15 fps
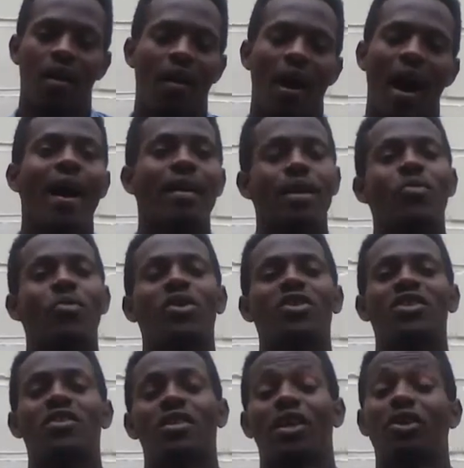I may want
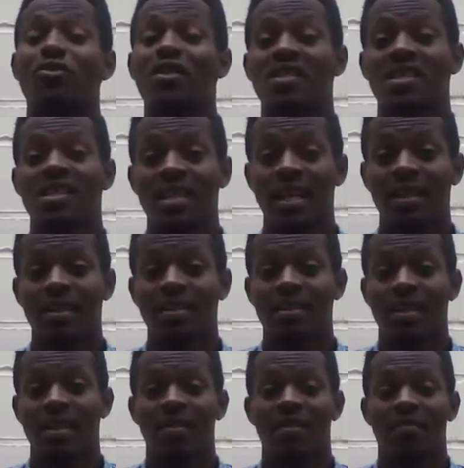to increase the sales
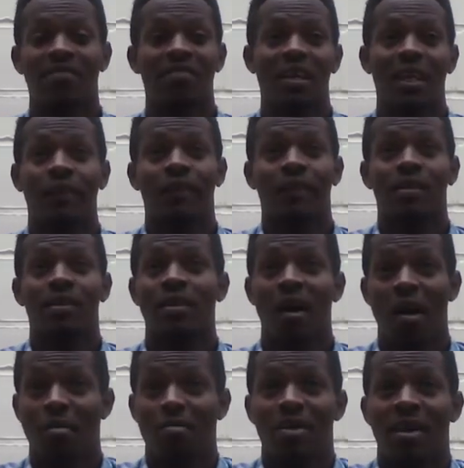of a given
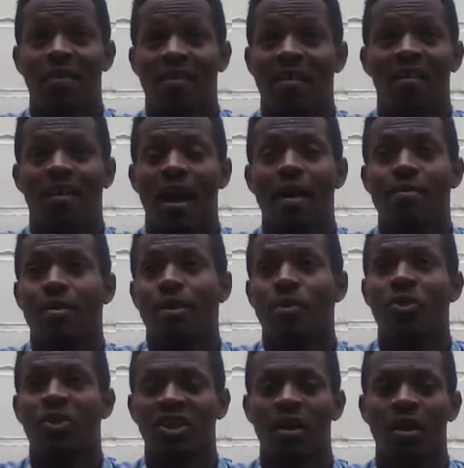company that I may be
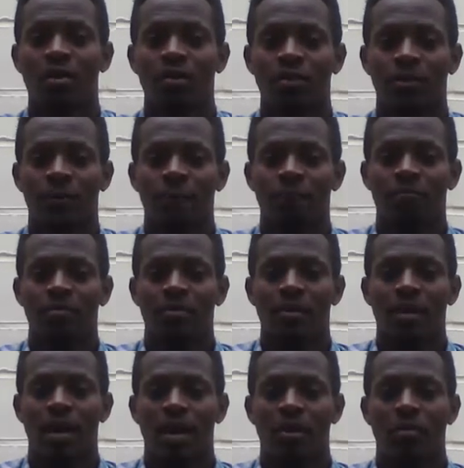working
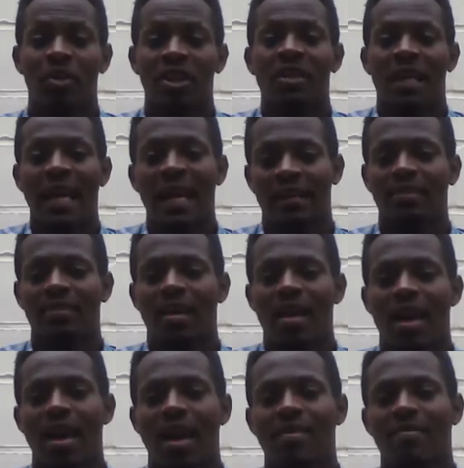in,
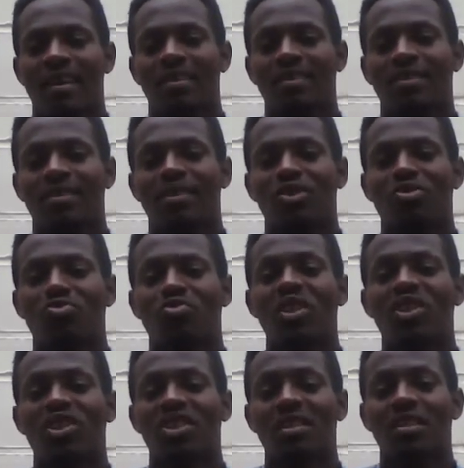and then to
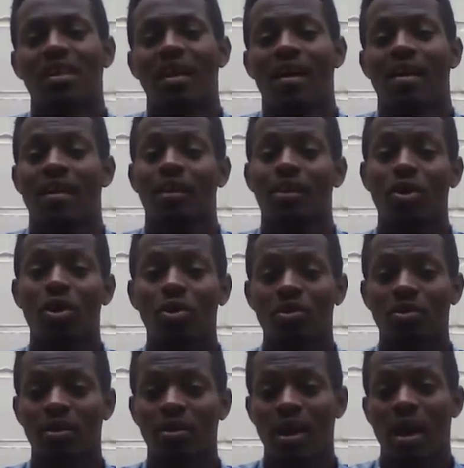reach that goal,
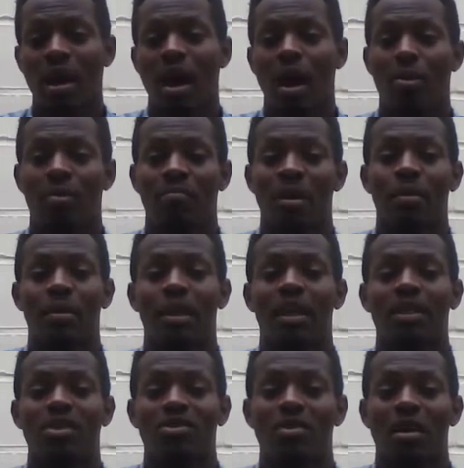I would maybe
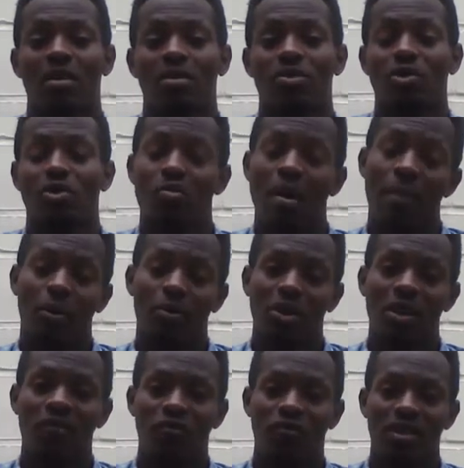need to map out
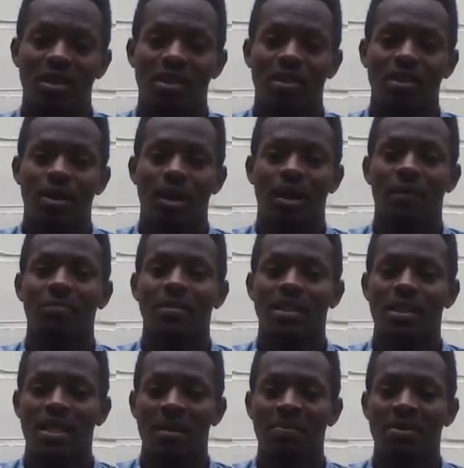different
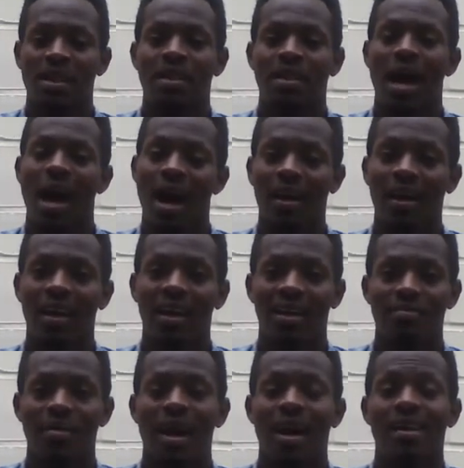steps that I
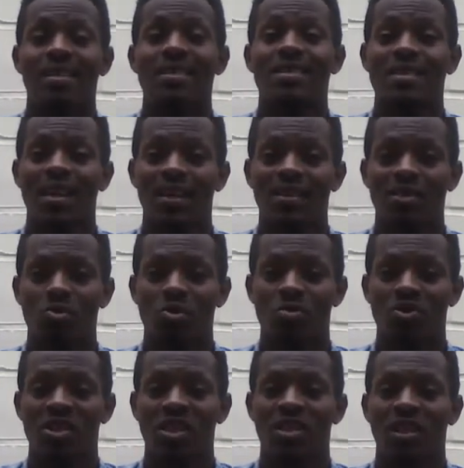and my sales
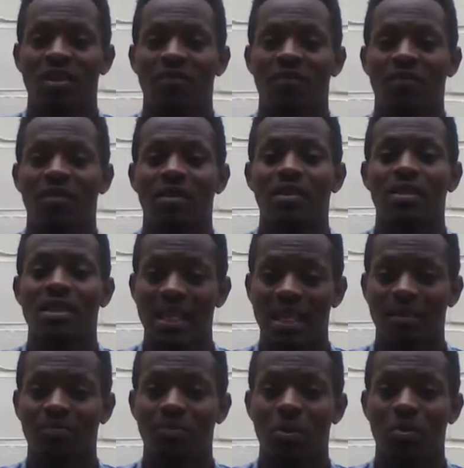representative
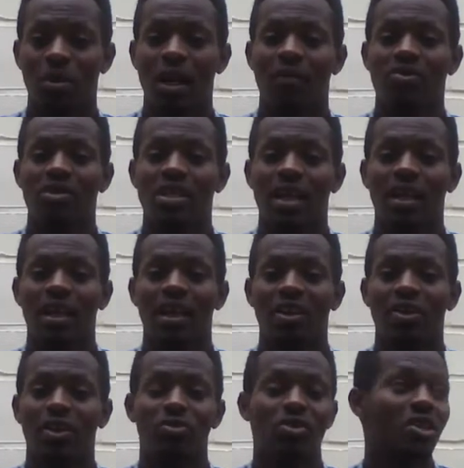team will have to take in
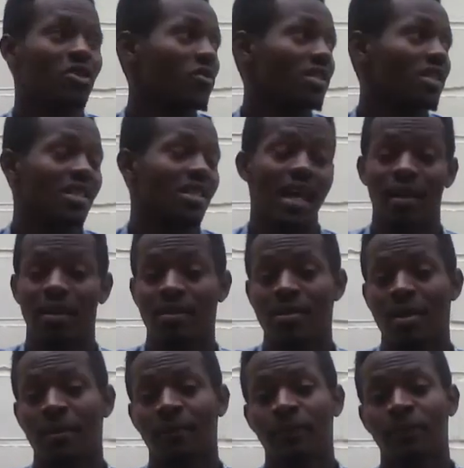order to increase the sales.
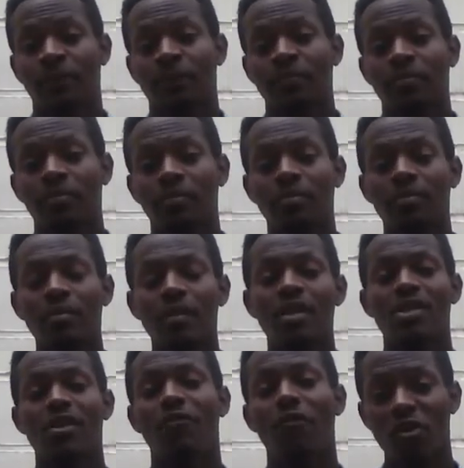
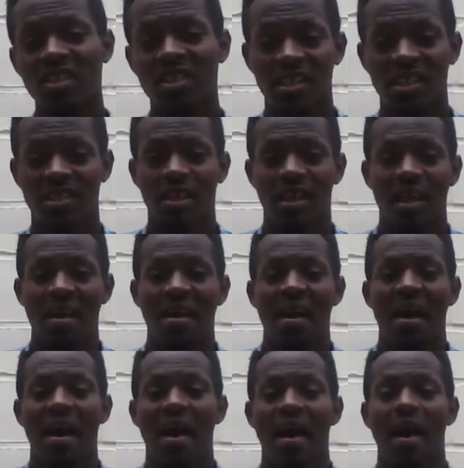So, for instance,
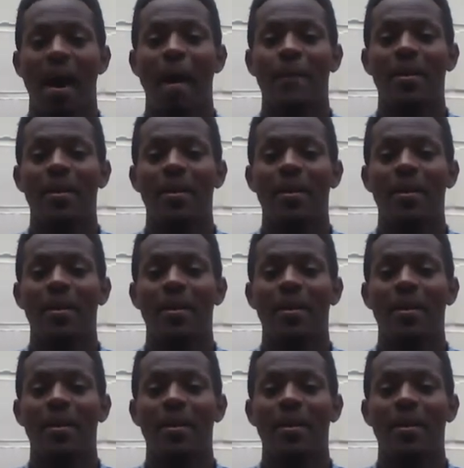I may